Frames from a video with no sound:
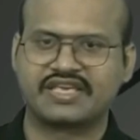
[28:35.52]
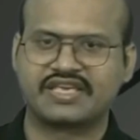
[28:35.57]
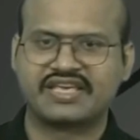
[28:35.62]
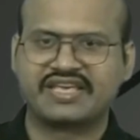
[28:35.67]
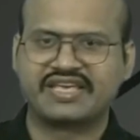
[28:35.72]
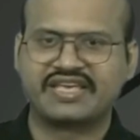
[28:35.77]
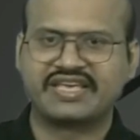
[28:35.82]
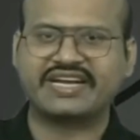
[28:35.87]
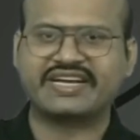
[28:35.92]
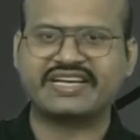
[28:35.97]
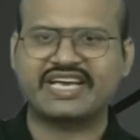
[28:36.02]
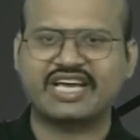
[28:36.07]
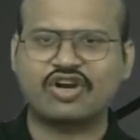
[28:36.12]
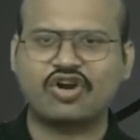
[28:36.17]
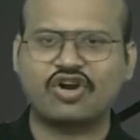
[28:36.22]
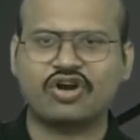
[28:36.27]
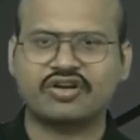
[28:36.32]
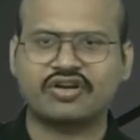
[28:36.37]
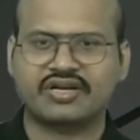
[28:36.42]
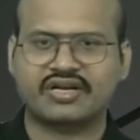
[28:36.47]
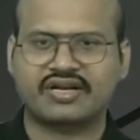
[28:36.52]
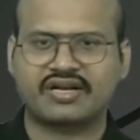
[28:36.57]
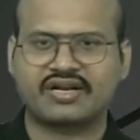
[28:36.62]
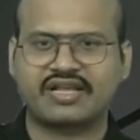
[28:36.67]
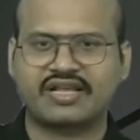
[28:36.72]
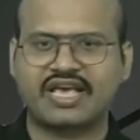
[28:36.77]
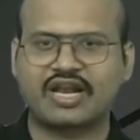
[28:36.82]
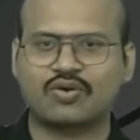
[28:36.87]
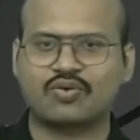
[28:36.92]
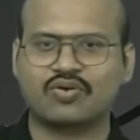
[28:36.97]
It cannot
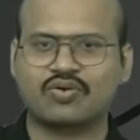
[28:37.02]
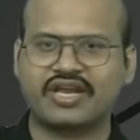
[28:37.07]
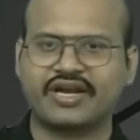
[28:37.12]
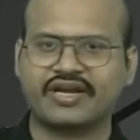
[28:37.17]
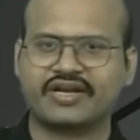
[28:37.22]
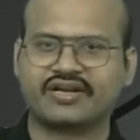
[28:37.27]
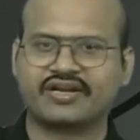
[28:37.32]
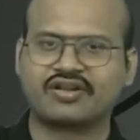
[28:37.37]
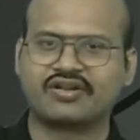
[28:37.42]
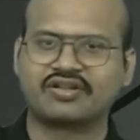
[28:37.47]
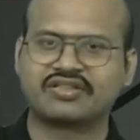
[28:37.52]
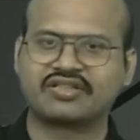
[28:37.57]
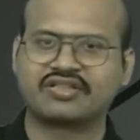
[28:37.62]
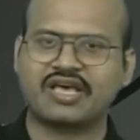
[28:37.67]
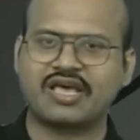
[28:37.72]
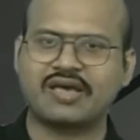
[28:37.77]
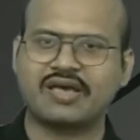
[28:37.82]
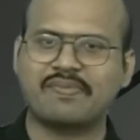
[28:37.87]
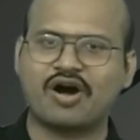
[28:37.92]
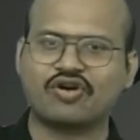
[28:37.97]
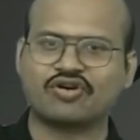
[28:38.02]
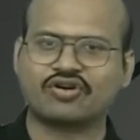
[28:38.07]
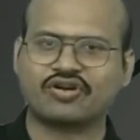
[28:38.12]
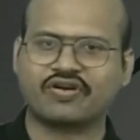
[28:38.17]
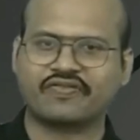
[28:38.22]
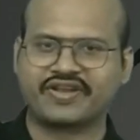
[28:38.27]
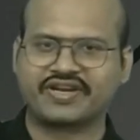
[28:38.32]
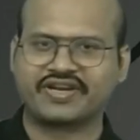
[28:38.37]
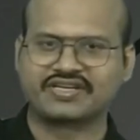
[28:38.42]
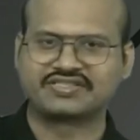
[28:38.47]
calculate the amount
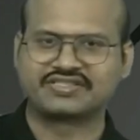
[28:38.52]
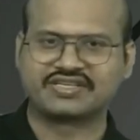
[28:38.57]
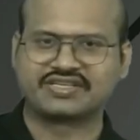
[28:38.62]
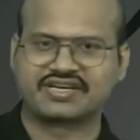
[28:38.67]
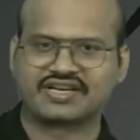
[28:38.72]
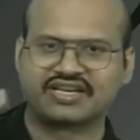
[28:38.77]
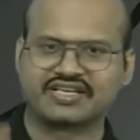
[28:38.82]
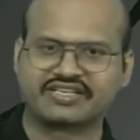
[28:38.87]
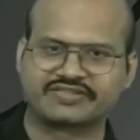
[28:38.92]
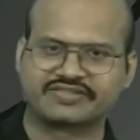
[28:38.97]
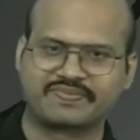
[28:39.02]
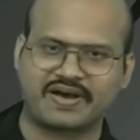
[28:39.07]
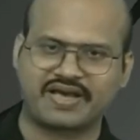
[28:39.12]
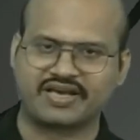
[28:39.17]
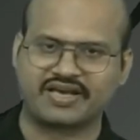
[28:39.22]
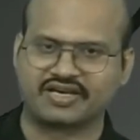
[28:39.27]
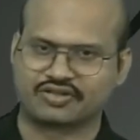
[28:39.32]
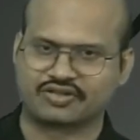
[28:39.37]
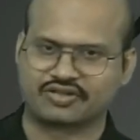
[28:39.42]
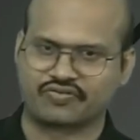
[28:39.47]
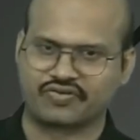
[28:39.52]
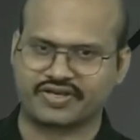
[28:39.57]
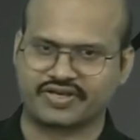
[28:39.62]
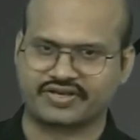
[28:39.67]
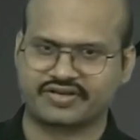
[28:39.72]
of energy released by earthquake.